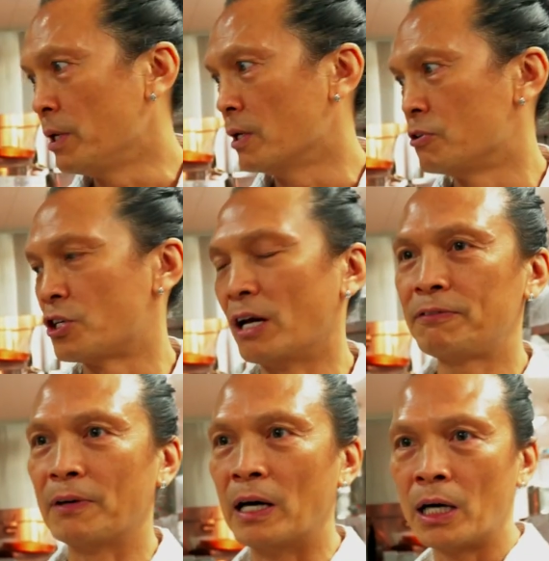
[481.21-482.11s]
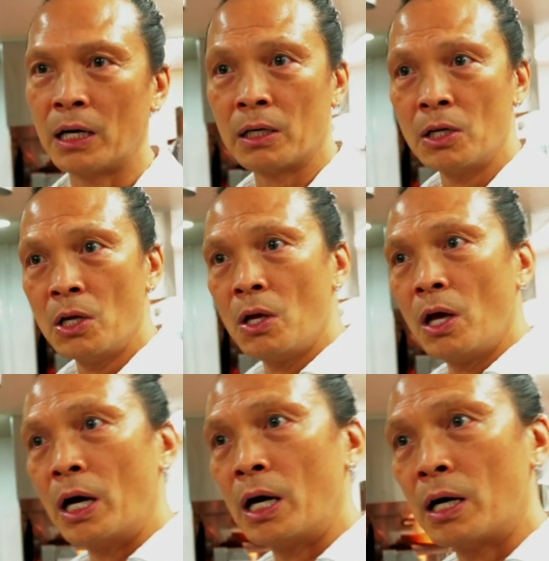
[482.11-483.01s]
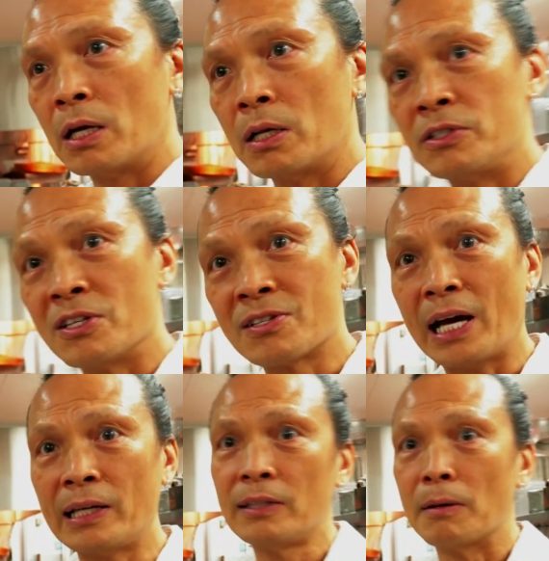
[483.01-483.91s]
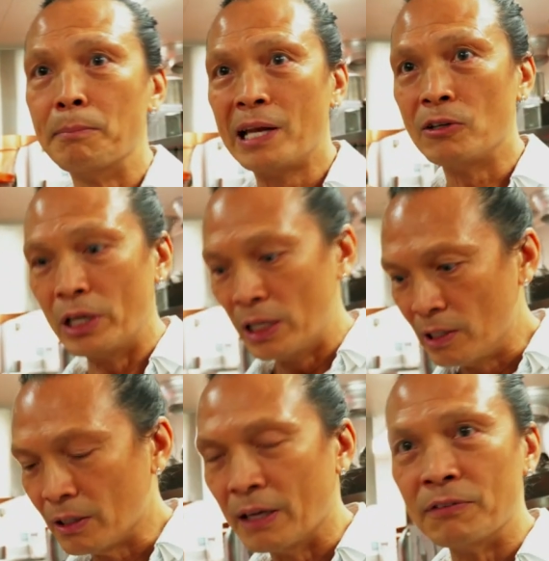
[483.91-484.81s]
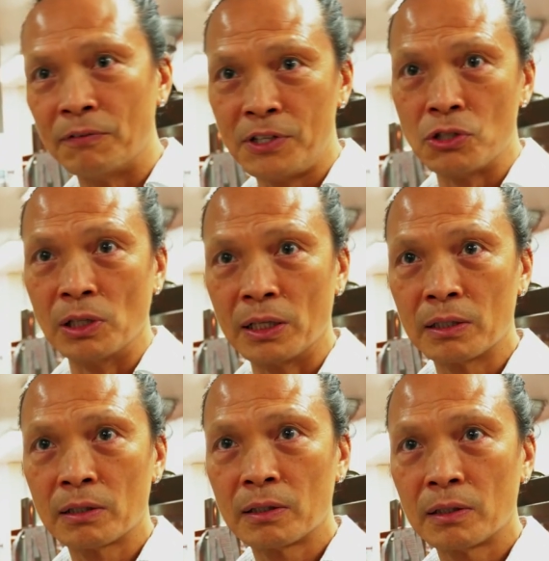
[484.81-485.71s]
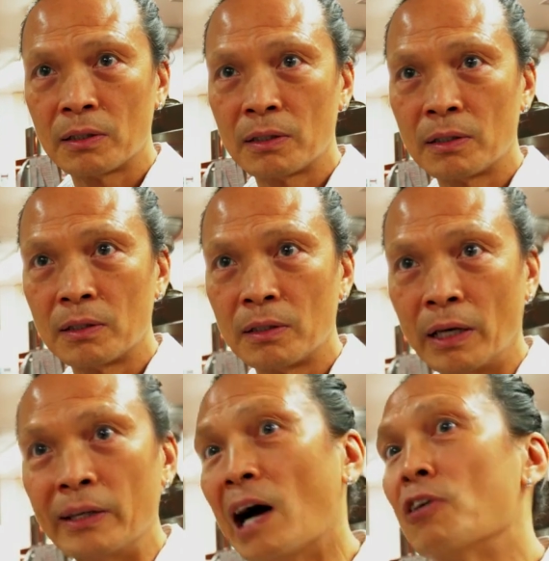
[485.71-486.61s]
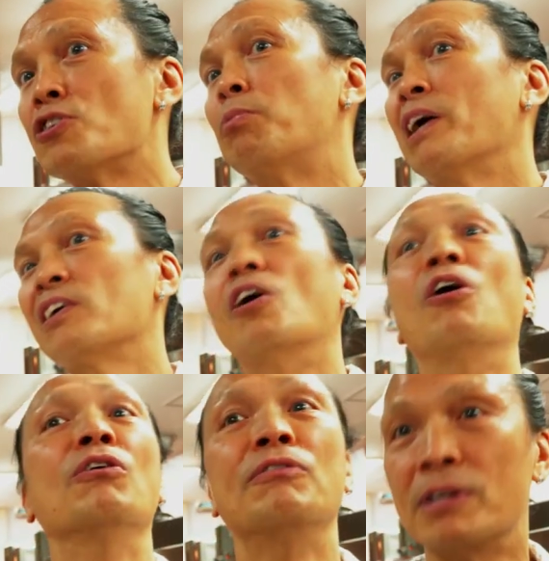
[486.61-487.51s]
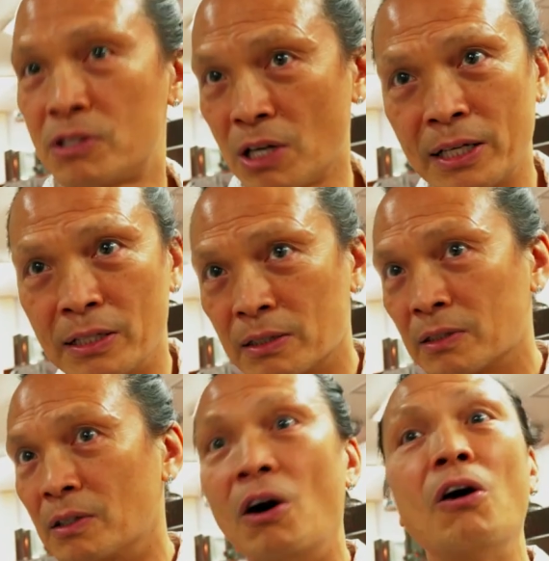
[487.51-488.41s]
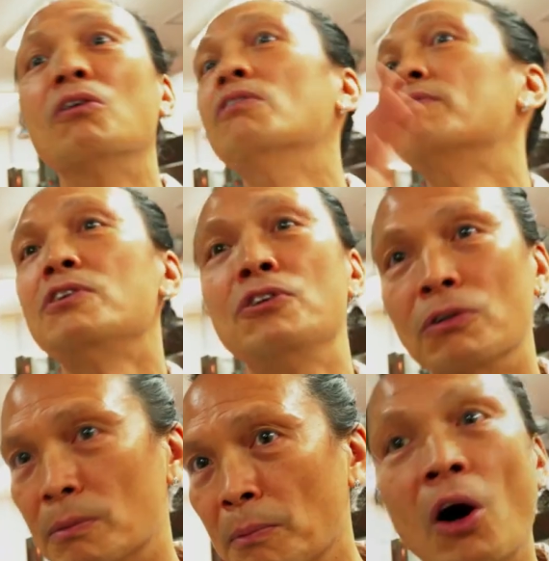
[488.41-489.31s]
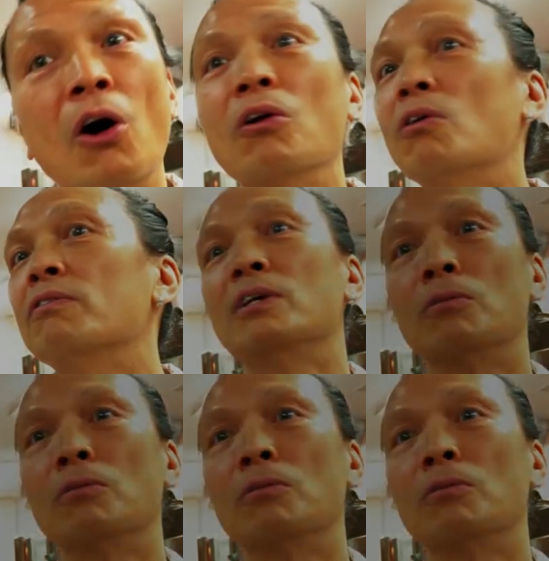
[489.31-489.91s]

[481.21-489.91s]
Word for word: Me and chef uh, uh, designing the menu, eating individually. And now it's spreading all over China, all over Europe, all over the